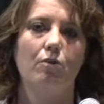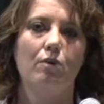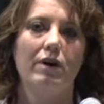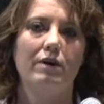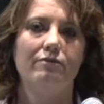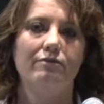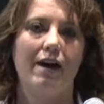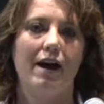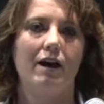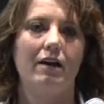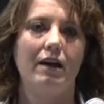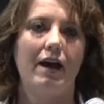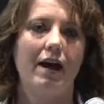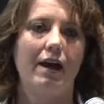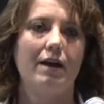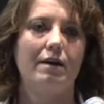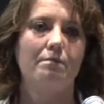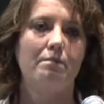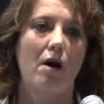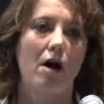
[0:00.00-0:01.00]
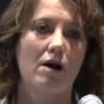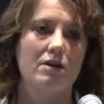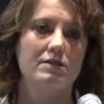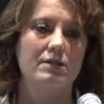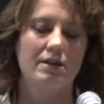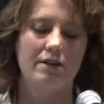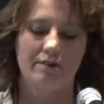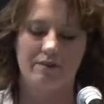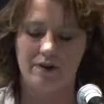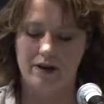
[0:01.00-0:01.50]
we found a
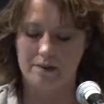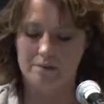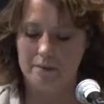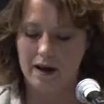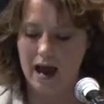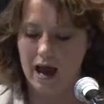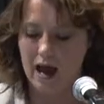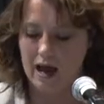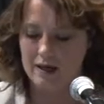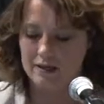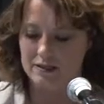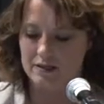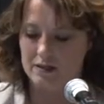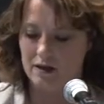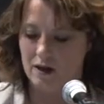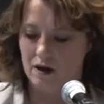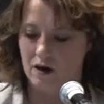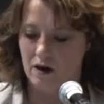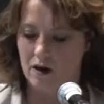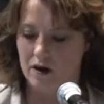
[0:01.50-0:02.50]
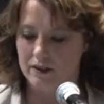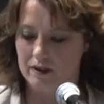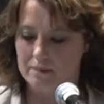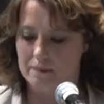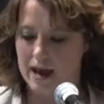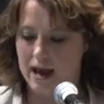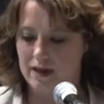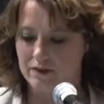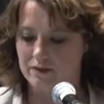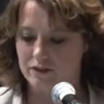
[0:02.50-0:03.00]
positive impact on the
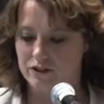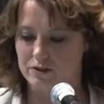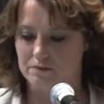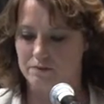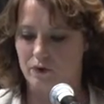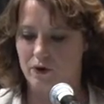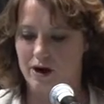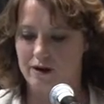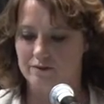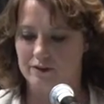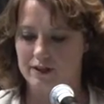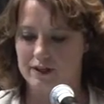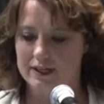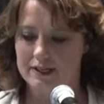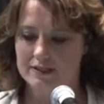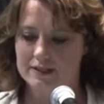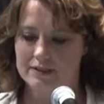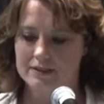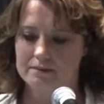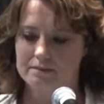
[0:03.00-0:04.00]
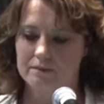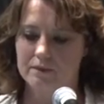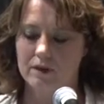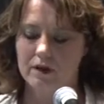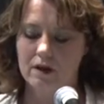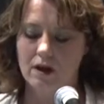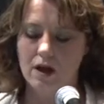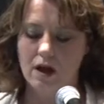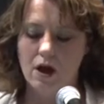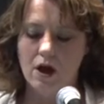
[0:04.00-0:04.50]
pathogen prevalence.
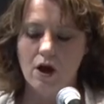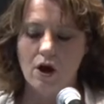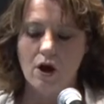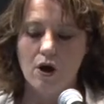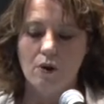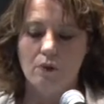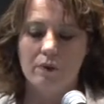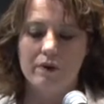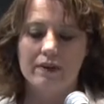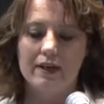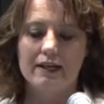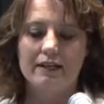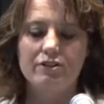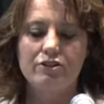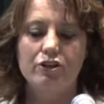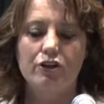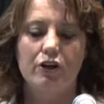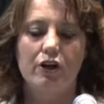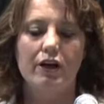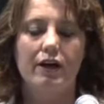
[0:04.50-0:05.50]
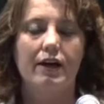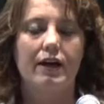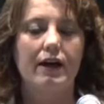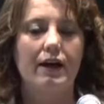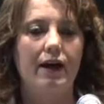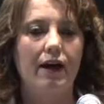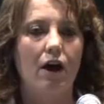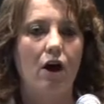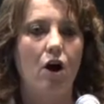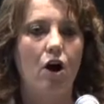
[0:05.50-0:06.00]
We then took
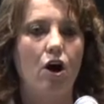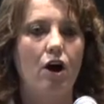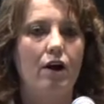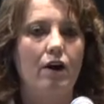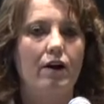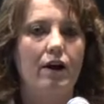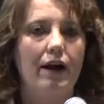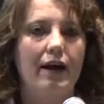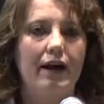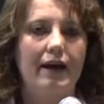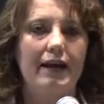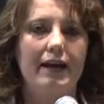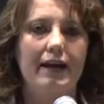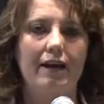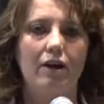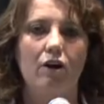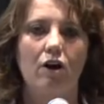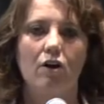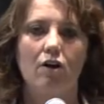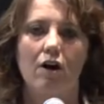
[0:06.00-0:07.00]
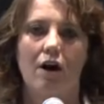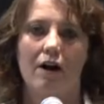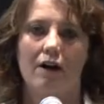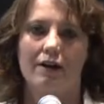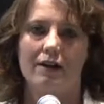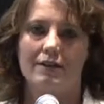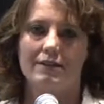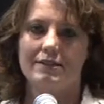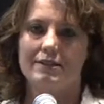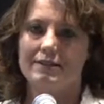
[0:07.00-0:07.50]
our
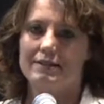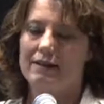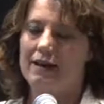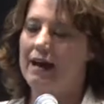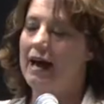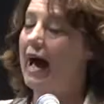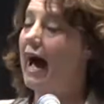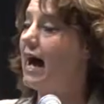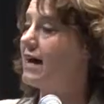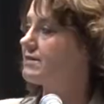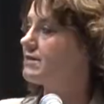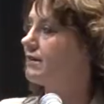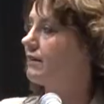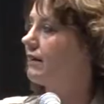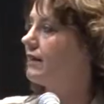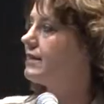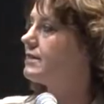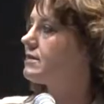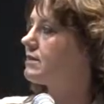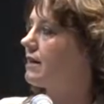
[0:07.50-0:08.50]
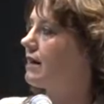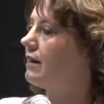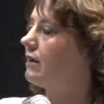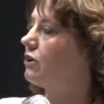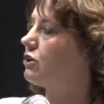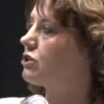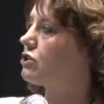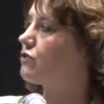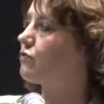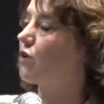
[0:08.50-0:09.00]
enterococcus isolates and
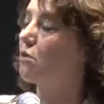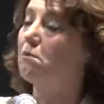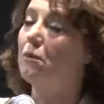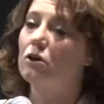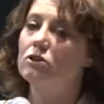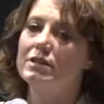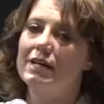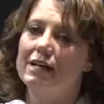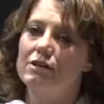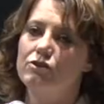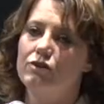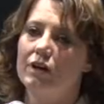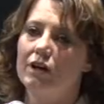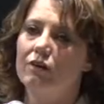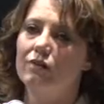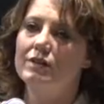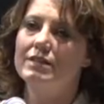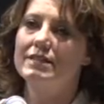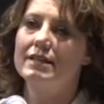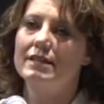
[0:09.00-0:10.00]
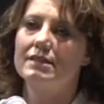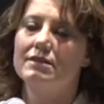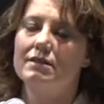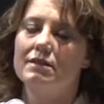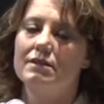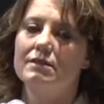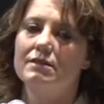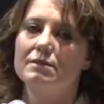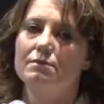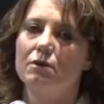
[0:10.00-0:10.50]
looked for multi-drug
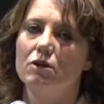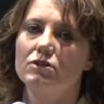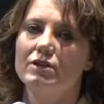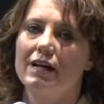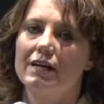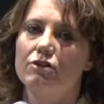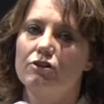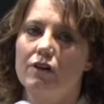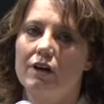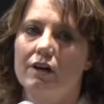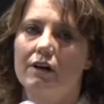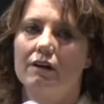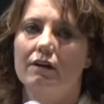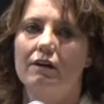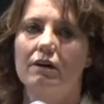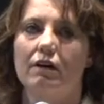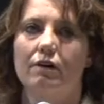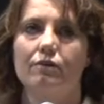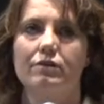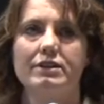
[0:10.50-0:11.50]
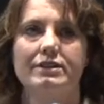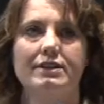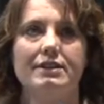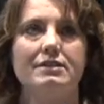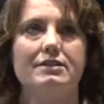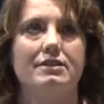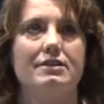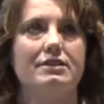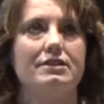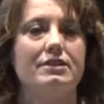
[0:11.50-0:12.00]
resistance. Multi-drug
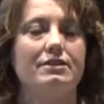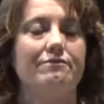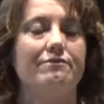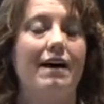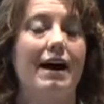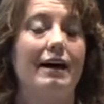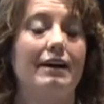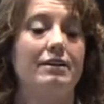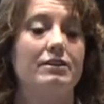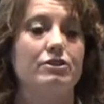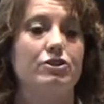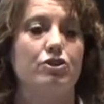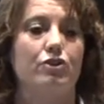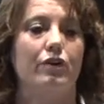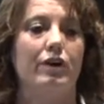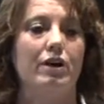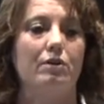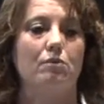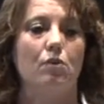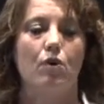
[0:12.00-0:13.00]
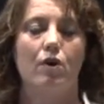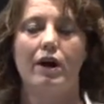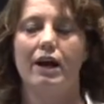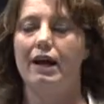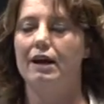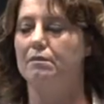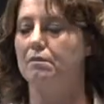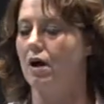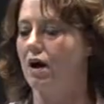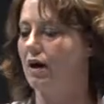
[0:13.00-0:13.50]
resistance defined as three or more
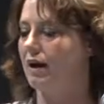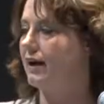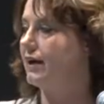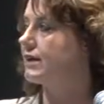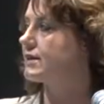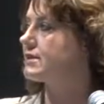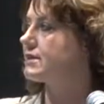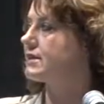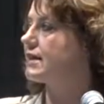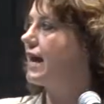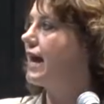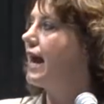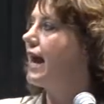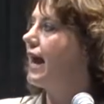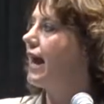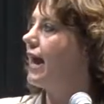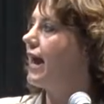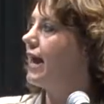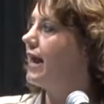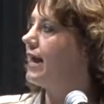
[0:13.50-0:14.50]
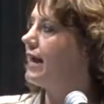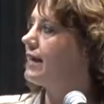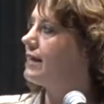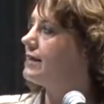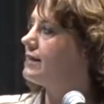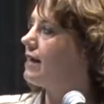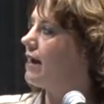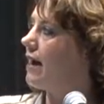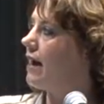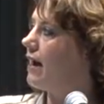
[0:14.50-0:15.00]
antibiotics.
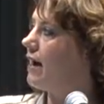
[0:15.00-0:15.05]
And